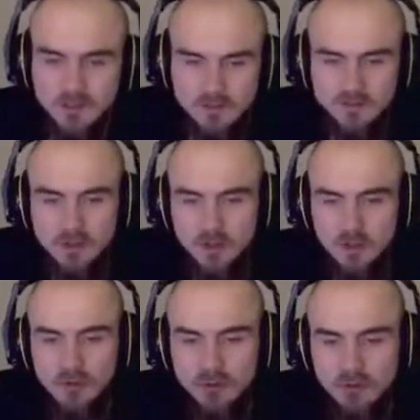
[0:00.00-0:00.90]

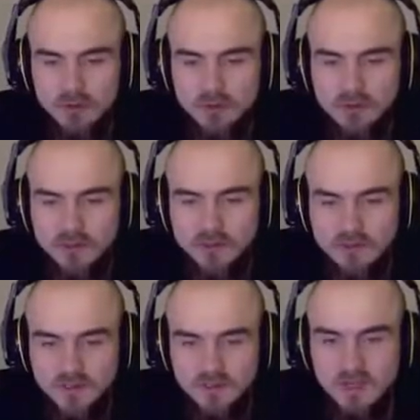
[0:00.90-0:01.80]
So
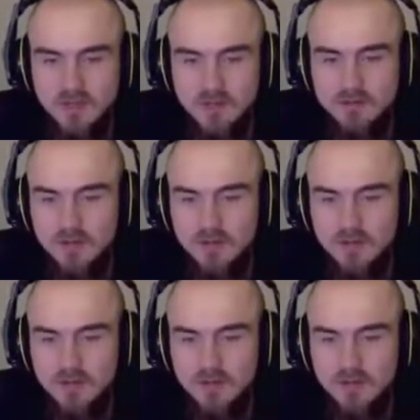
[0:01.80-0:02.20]
she's got